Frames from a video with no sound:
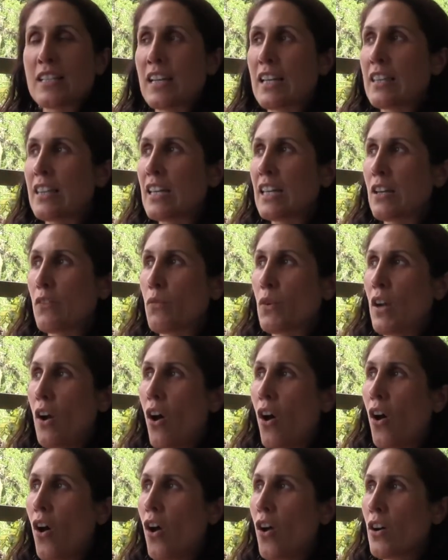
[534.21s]
And I think if we
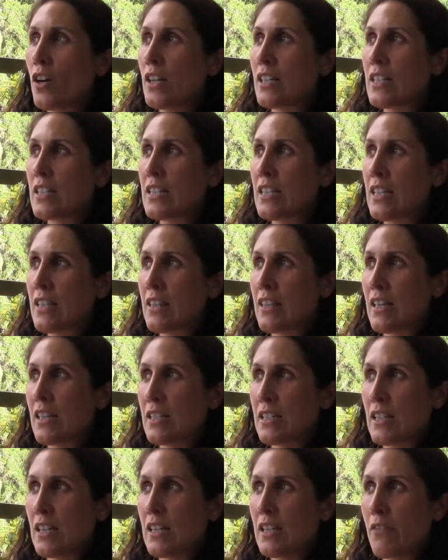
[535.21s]
all could see
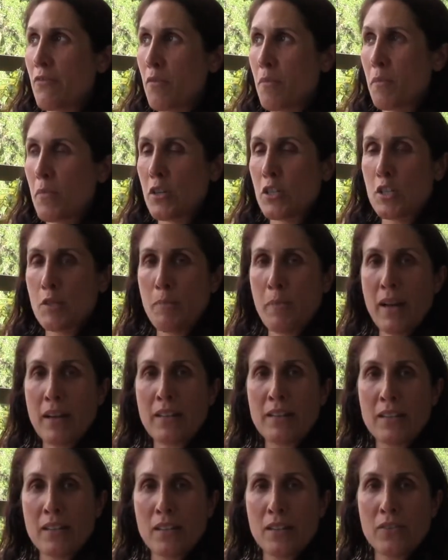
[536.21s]
things in a different
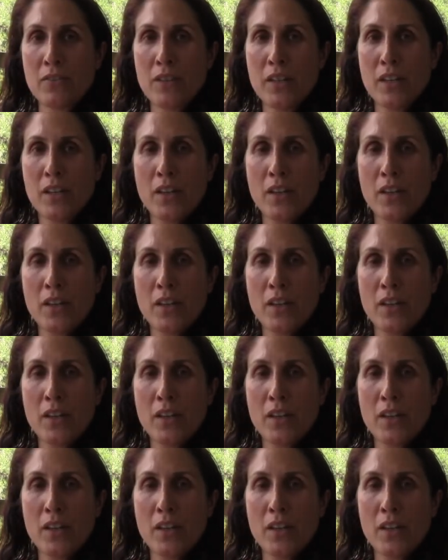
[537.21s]
perspective,